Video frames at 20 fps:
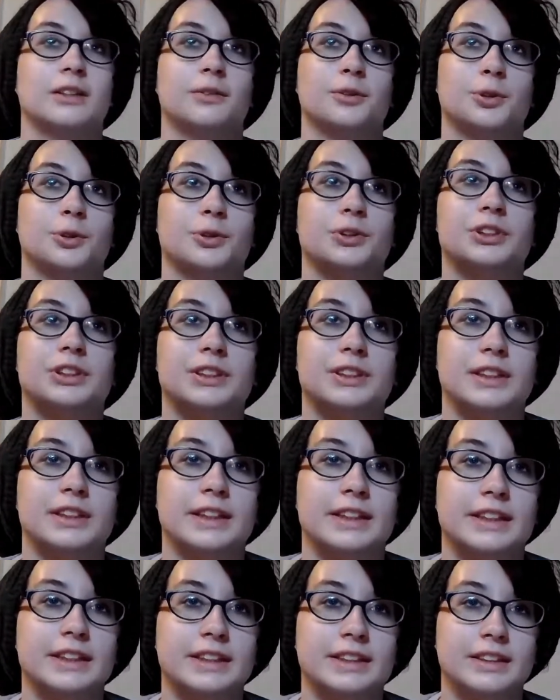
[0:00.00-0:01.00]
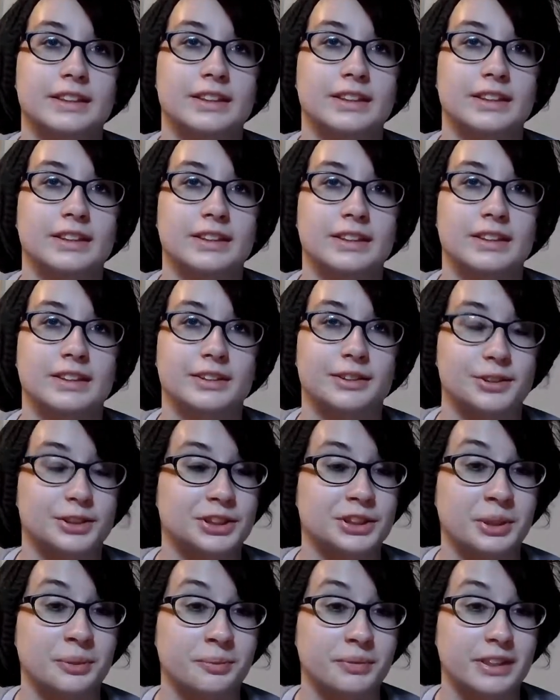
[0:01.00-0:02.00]
Of course, like, there's
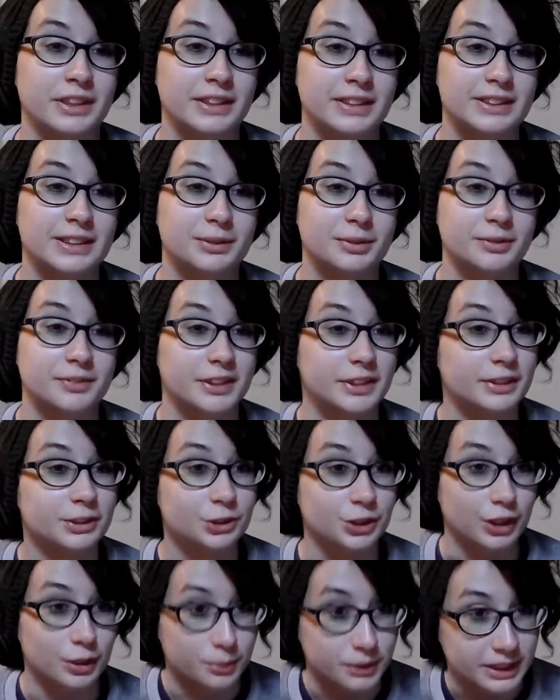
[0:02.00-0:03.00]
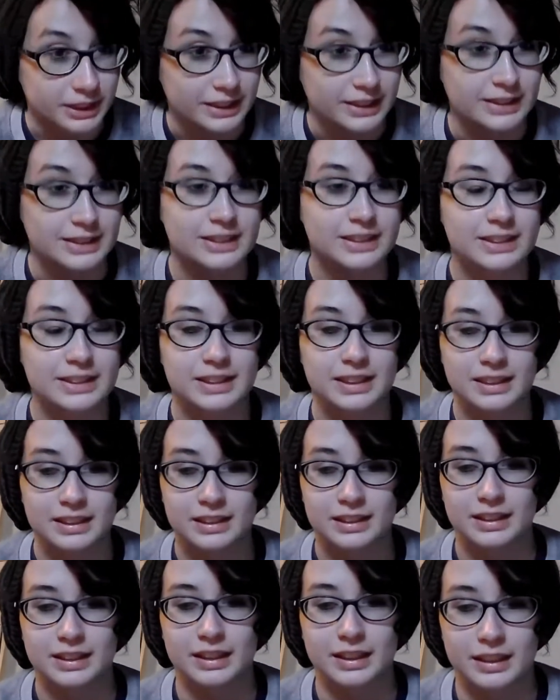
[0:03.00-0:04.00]
some things that were very dramatized,
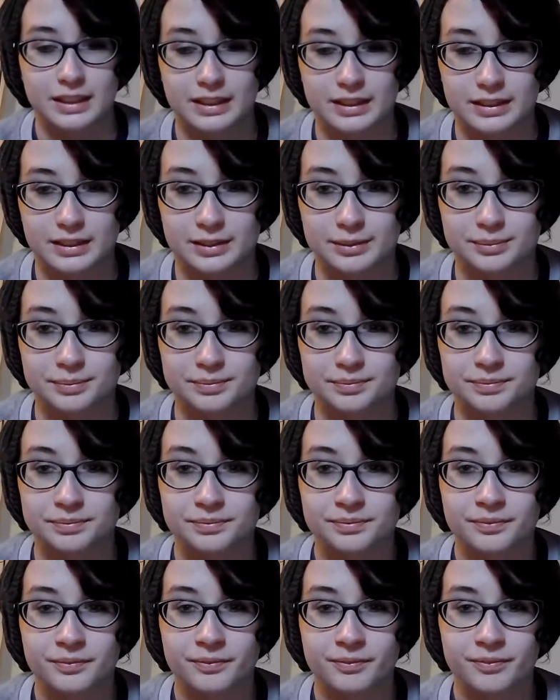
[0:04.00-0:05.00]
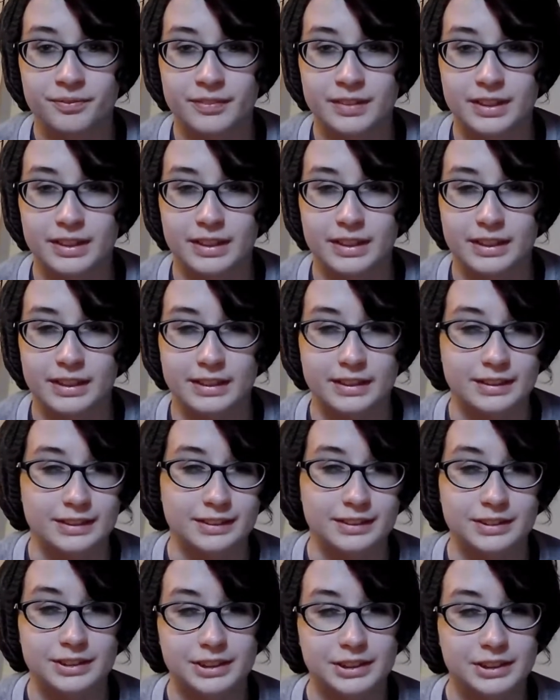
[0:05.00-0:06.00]

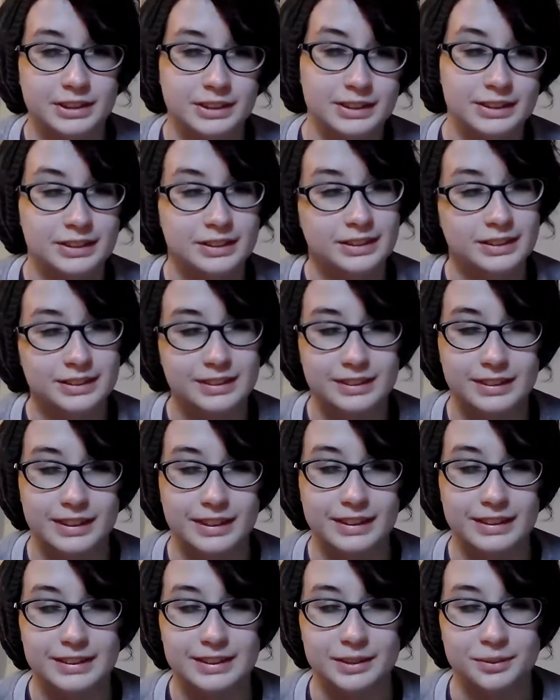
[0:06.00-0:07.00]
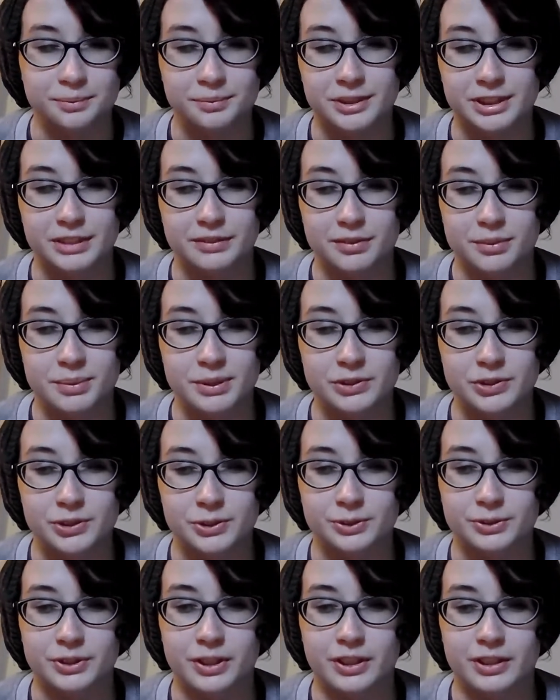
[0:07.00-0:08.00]
and like some stuff about
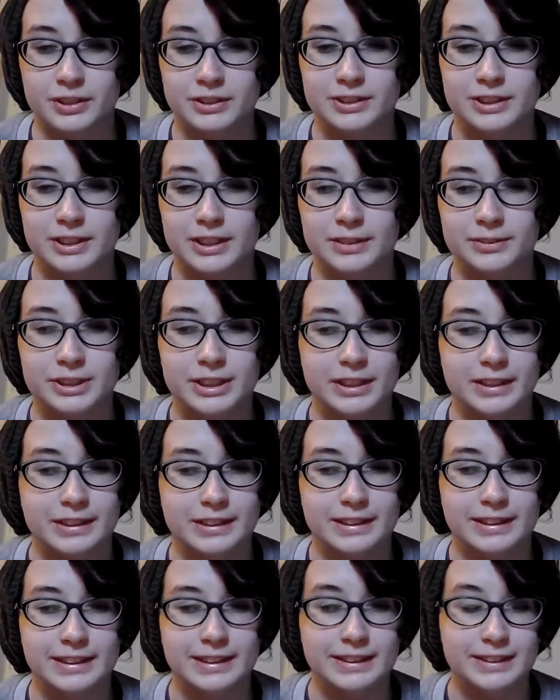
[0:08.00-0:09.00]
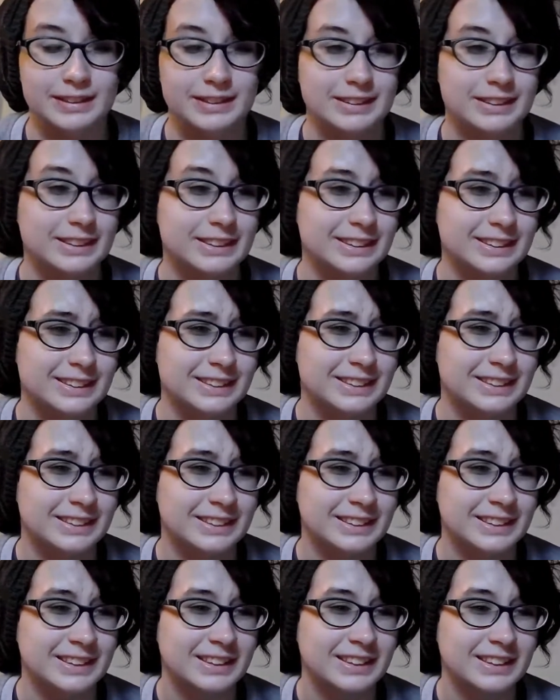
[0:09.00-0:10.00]
certain gods that I was kind of like, eh,
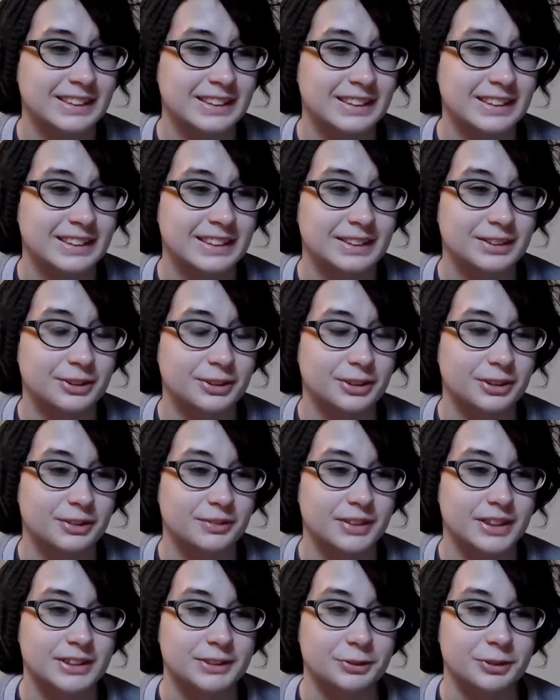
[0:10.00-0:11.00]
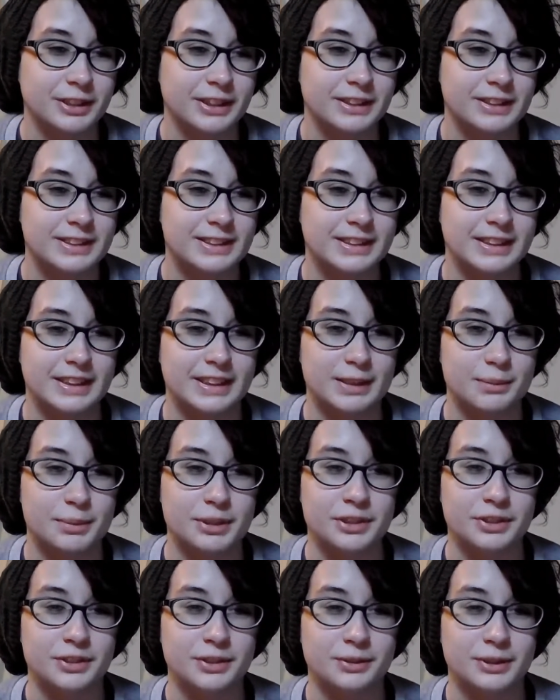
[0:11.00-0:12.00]
I don't know if that's okay to say,
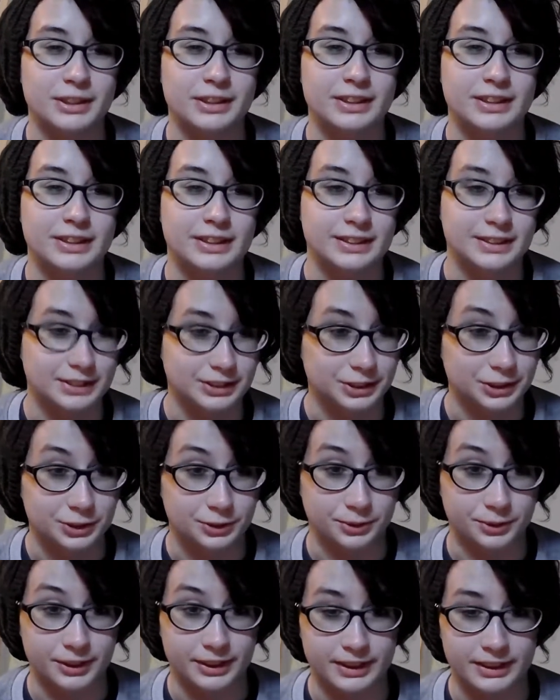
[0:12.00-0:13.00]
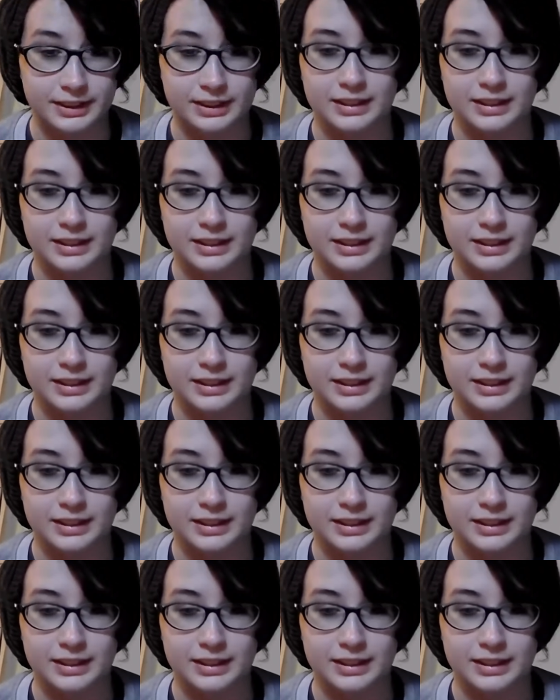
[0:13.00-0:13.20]
but you know what? It's a story.